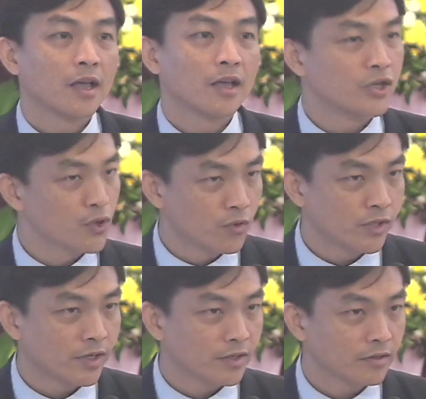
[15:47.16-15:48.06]
Use
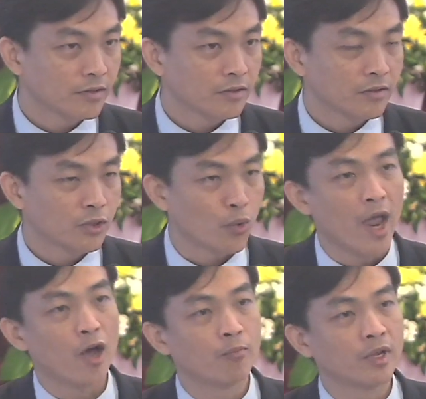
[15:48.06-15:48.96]
it to
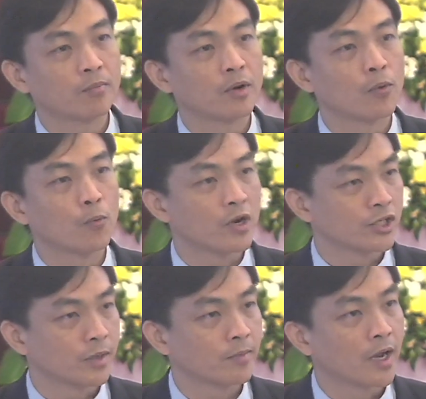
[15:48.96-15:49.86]
help people
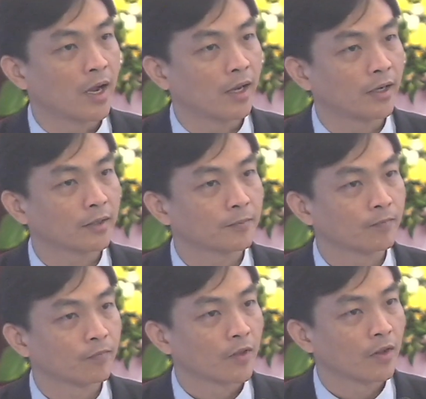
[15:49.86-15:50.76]
worship God.
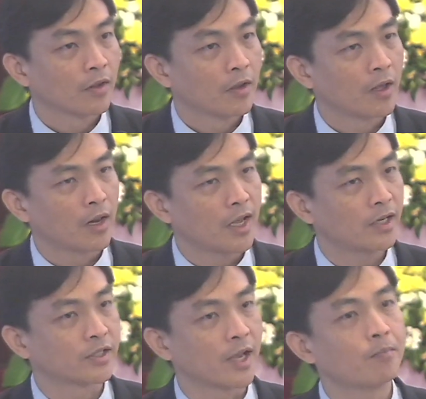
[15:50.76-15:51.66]
Clear the
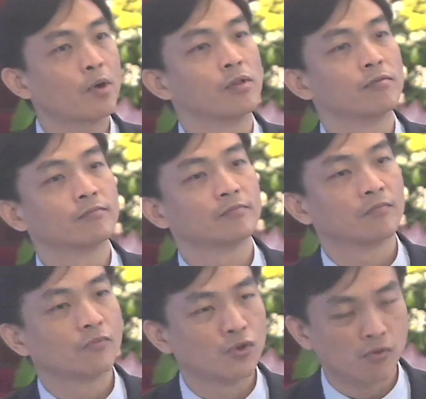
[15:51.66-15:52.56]
temple.
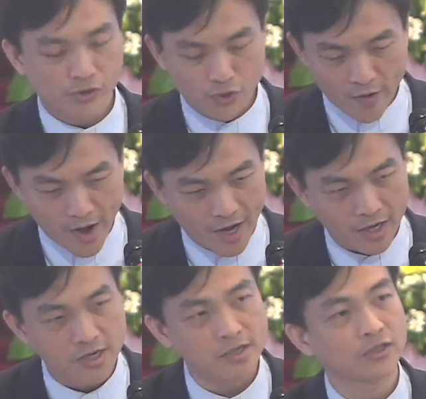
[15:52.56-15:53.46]
Use your
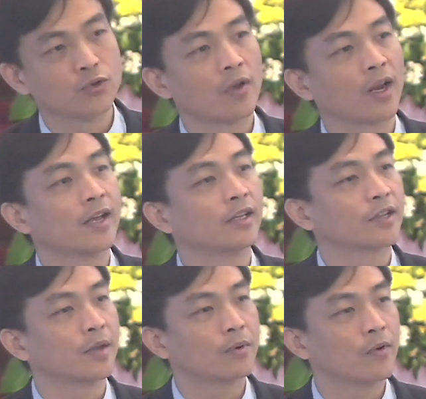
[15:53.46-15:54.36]
anger to clear the
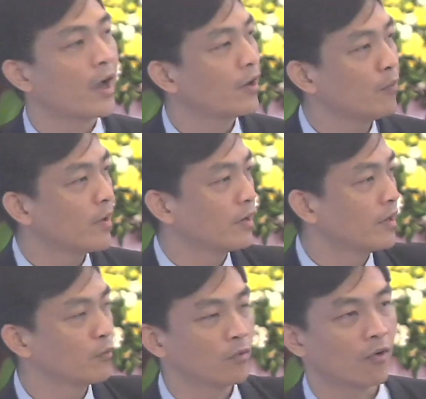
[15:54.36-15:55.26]
temple. I don't
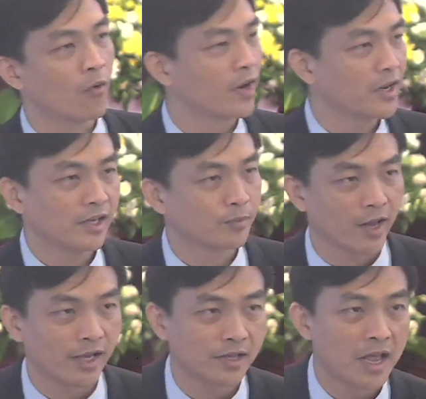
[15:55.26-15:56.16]
mean only this
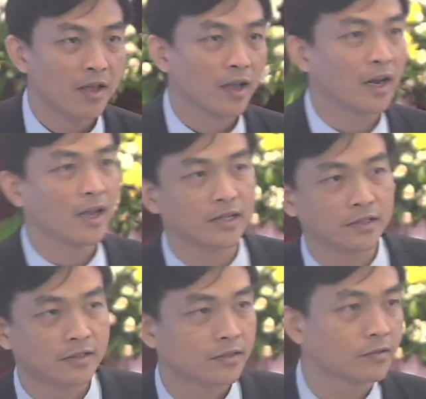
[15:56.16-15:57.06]
place. Clear the
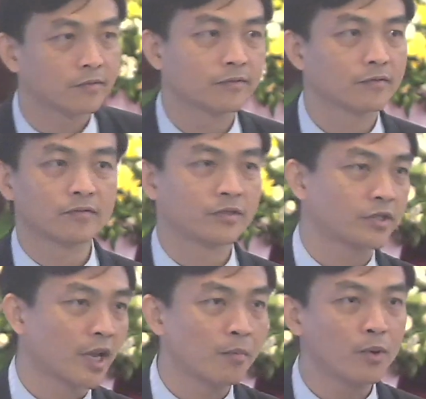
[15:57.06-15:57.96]

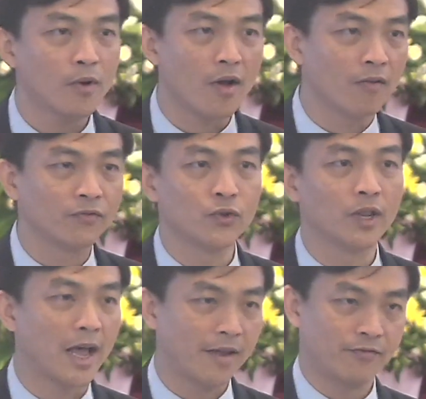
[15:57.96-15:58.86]
temple of your
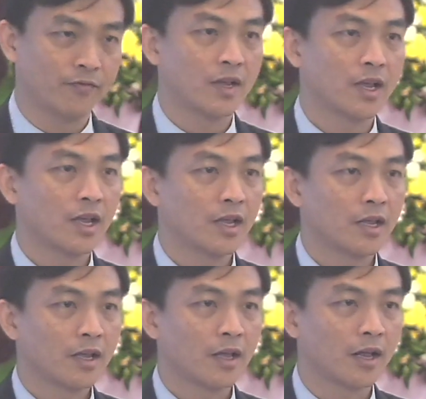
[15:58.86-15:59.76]
life.
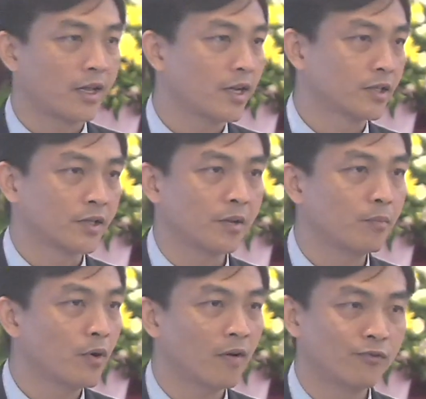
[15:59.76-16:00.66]
Clear the
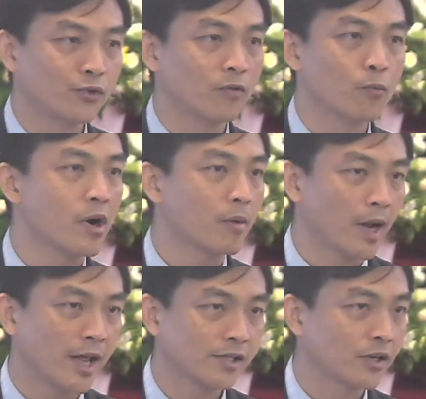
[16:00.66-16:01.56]
temple of your workplace.